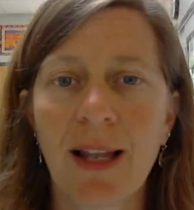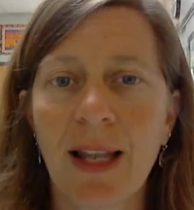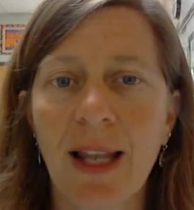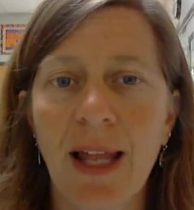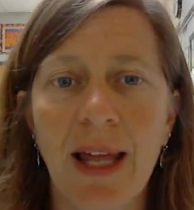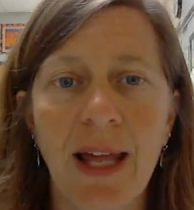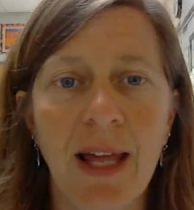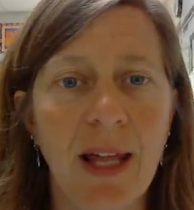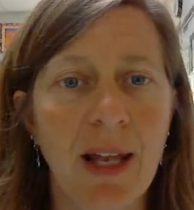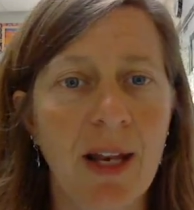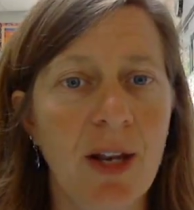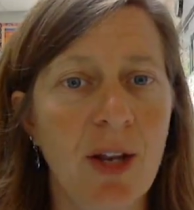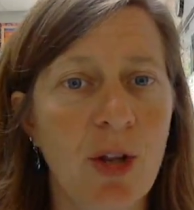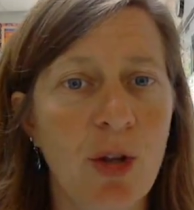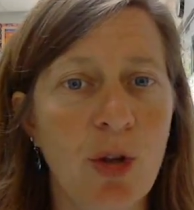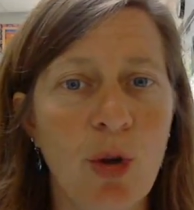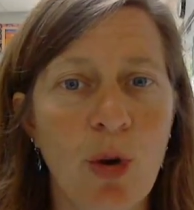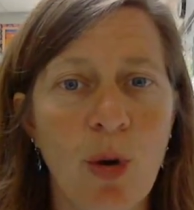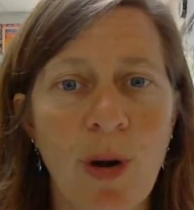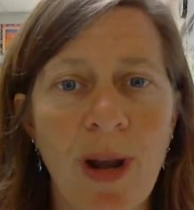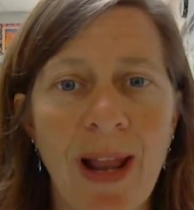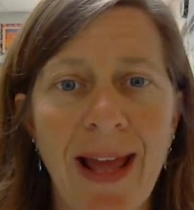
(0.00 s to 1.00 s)
let
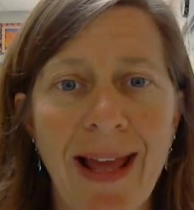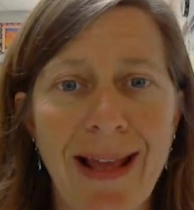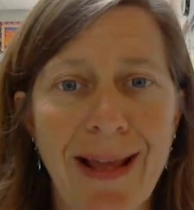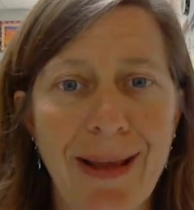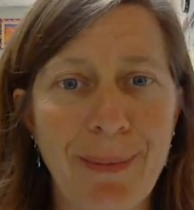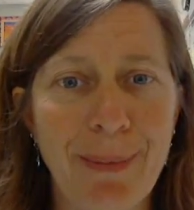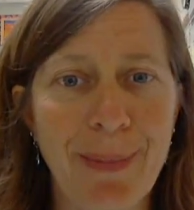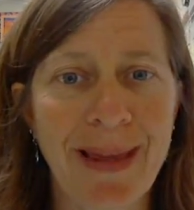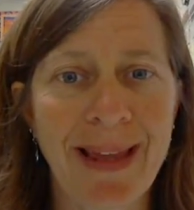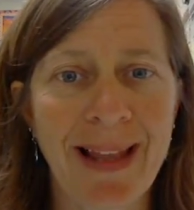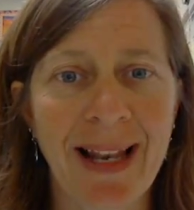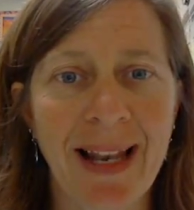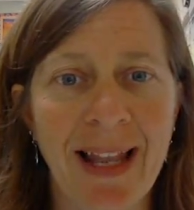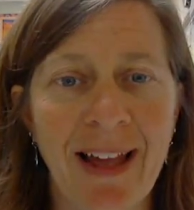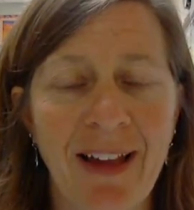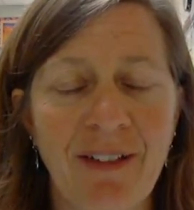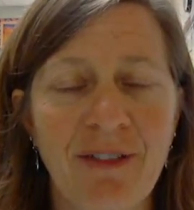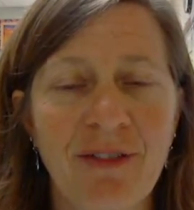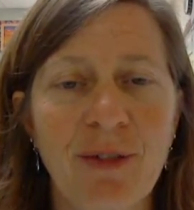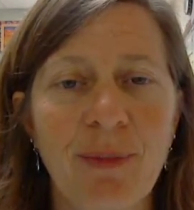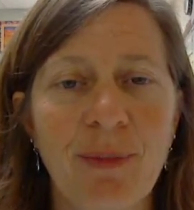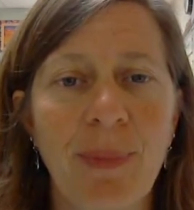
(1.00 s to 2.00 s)
your name get
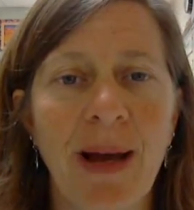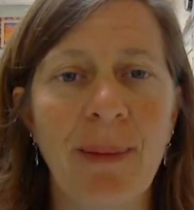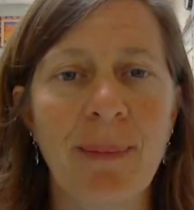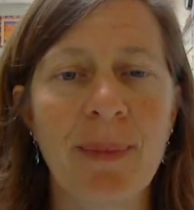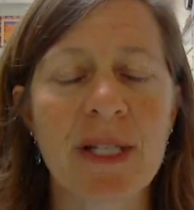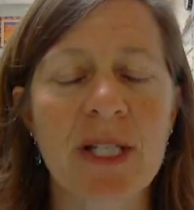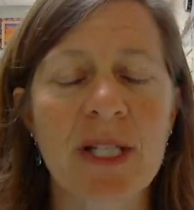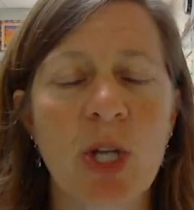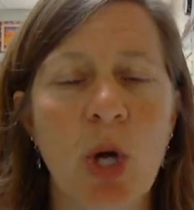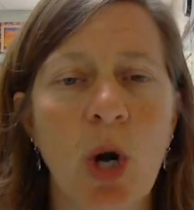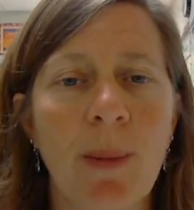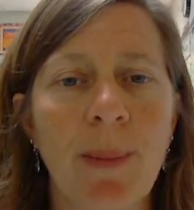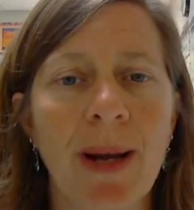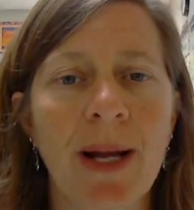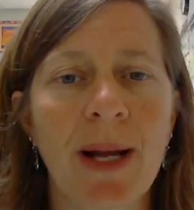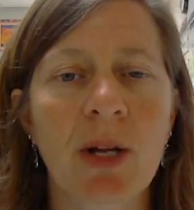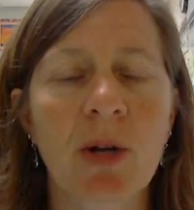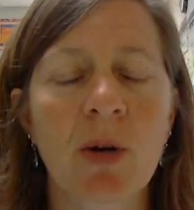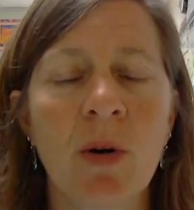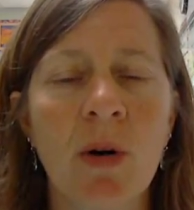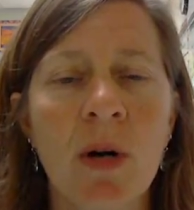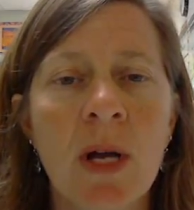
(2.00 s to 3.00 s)
left by Miss
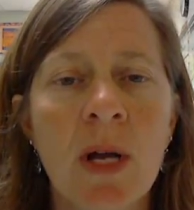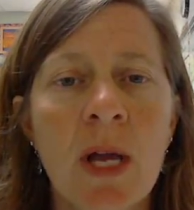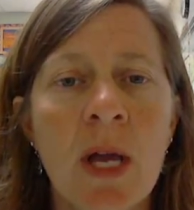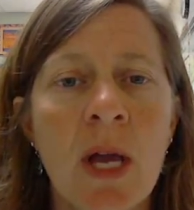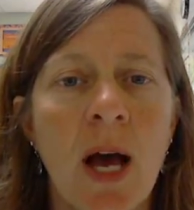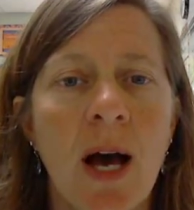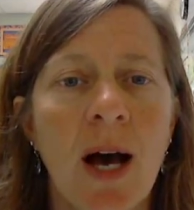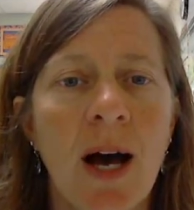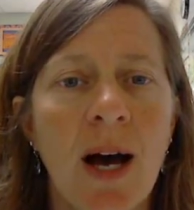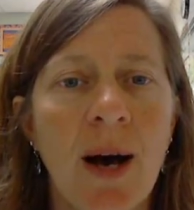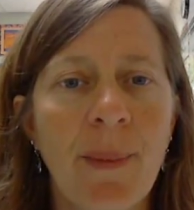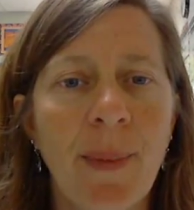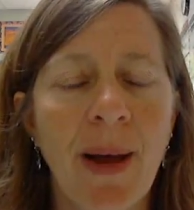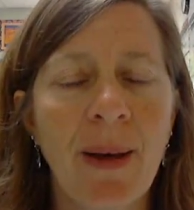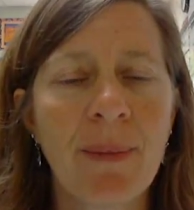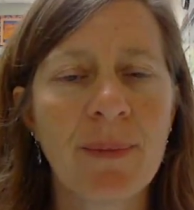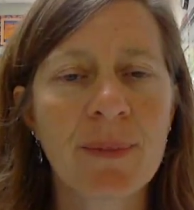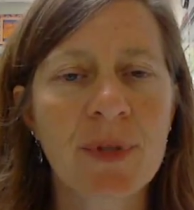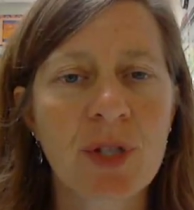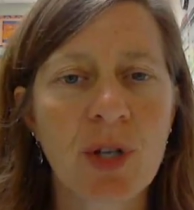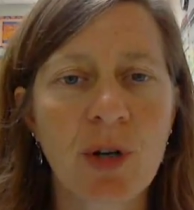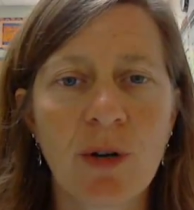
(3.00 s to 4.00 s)
Carmichael.
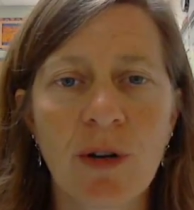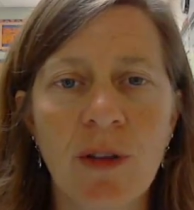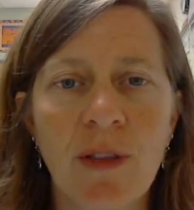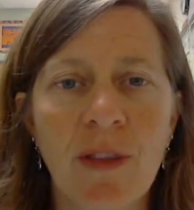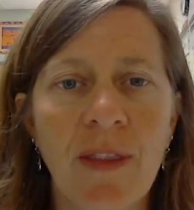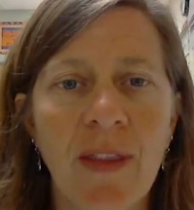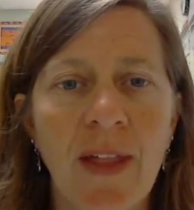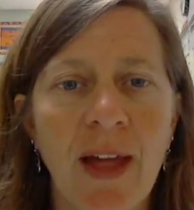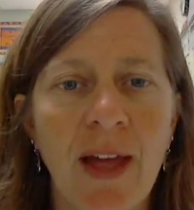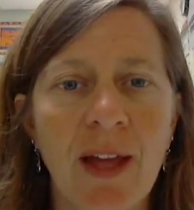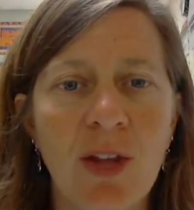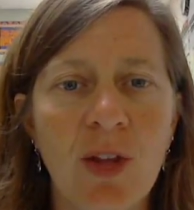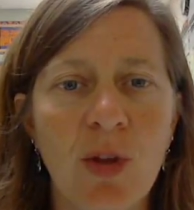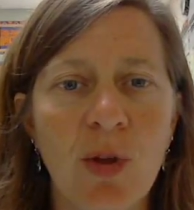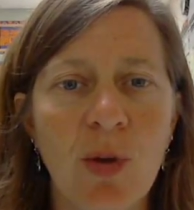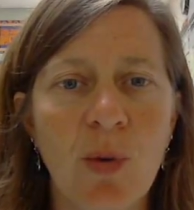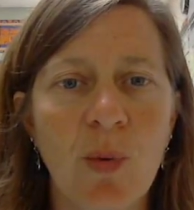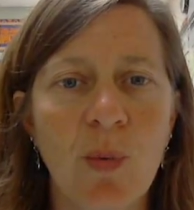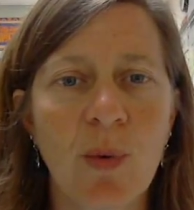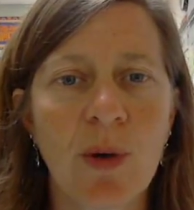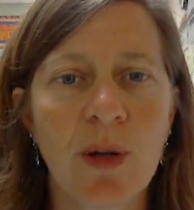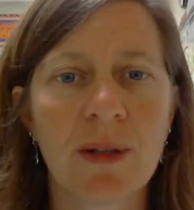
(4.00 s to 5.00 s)
I'm certain that
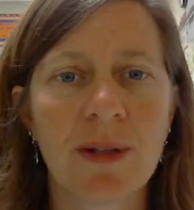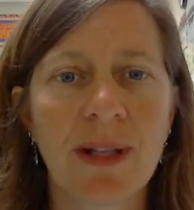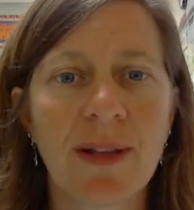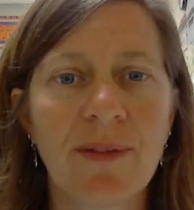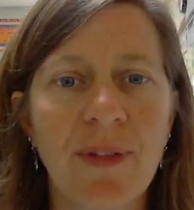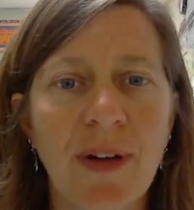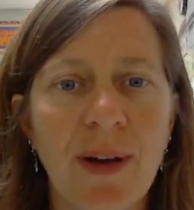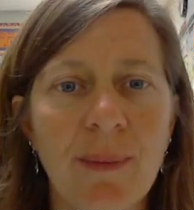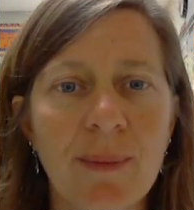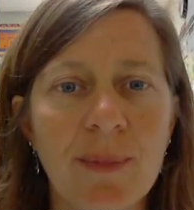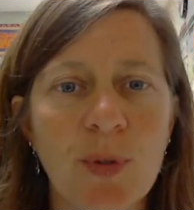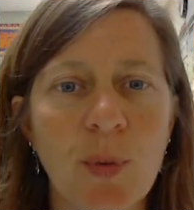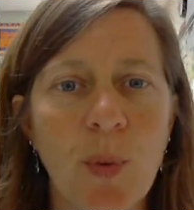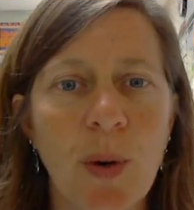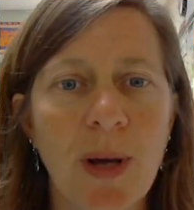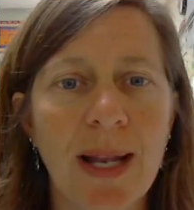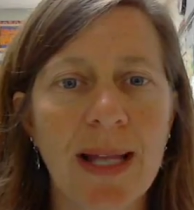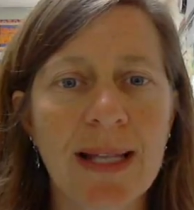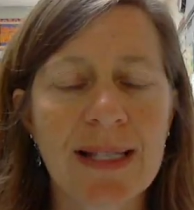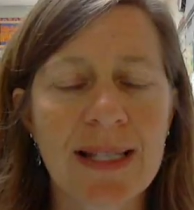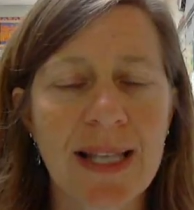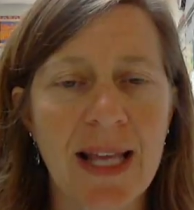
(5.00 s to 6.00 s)
you will live up to
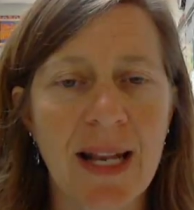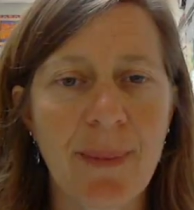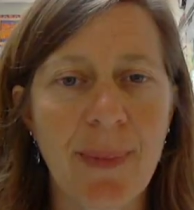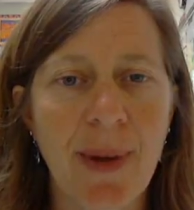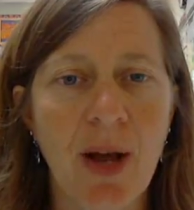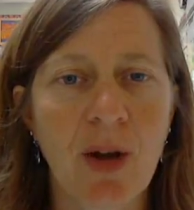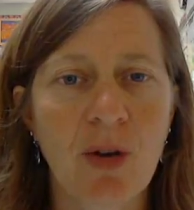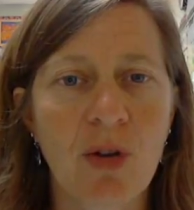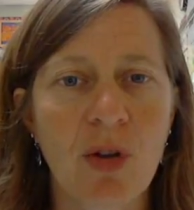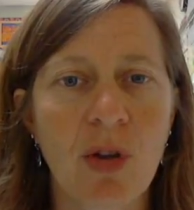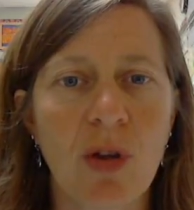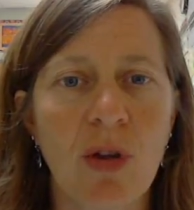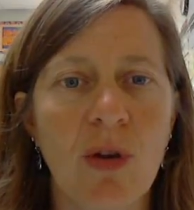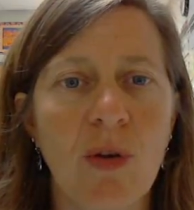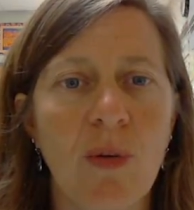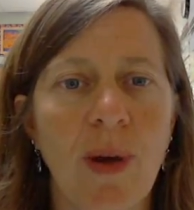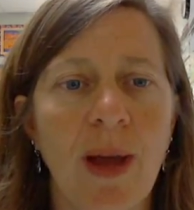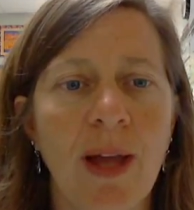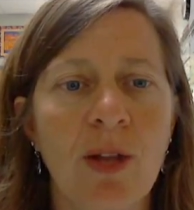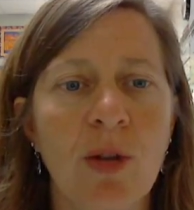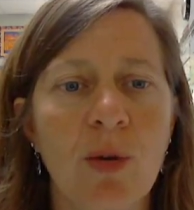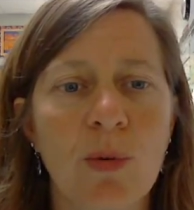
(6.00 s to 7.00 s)
what I said about
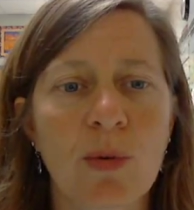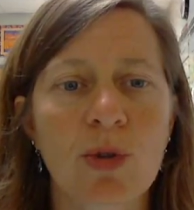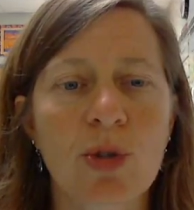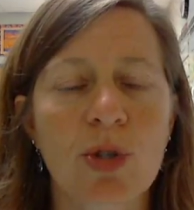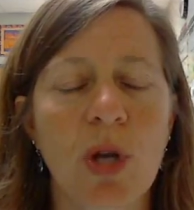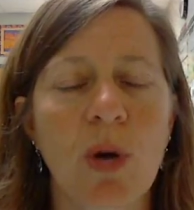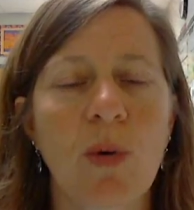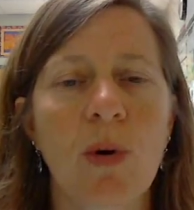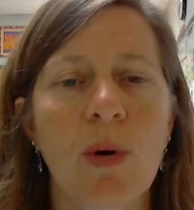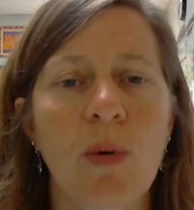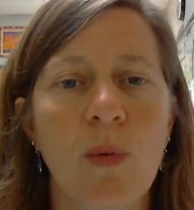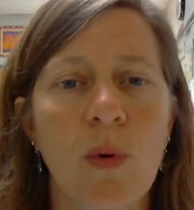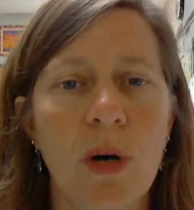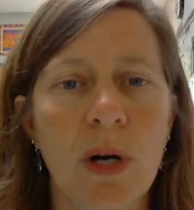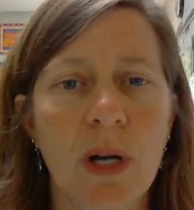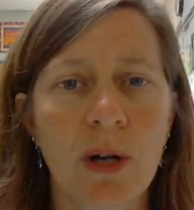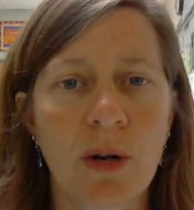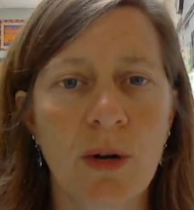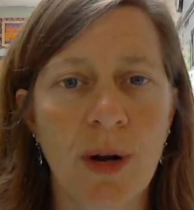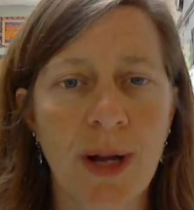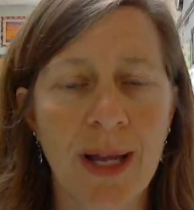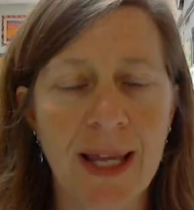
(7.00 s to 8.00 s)
you, and you will show her
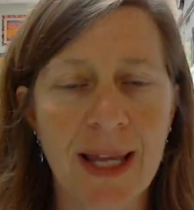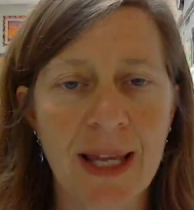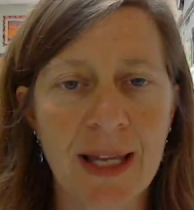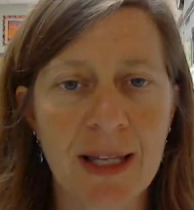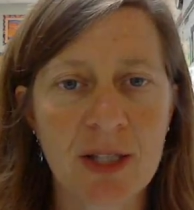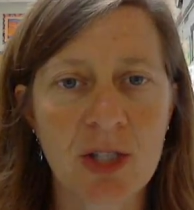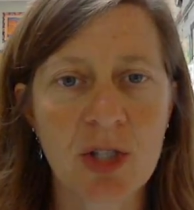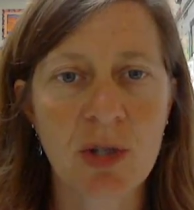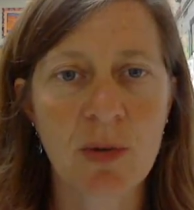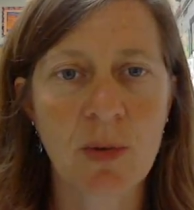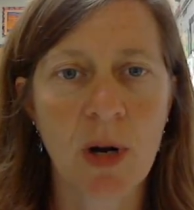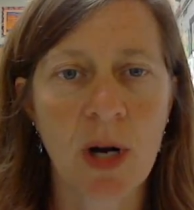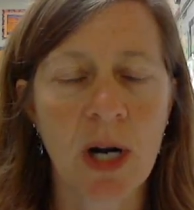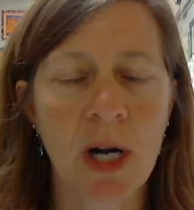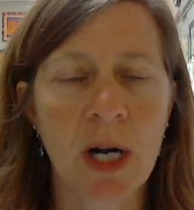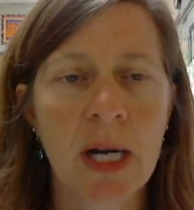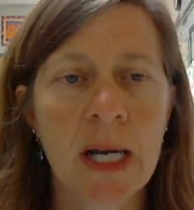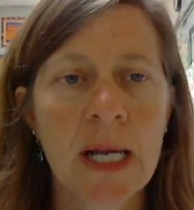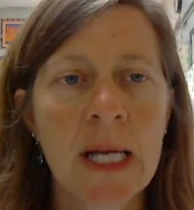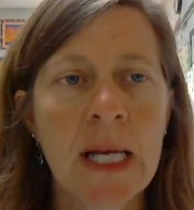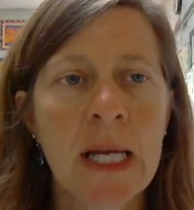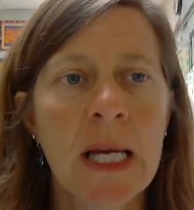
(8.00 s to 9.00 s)
what great kids you are.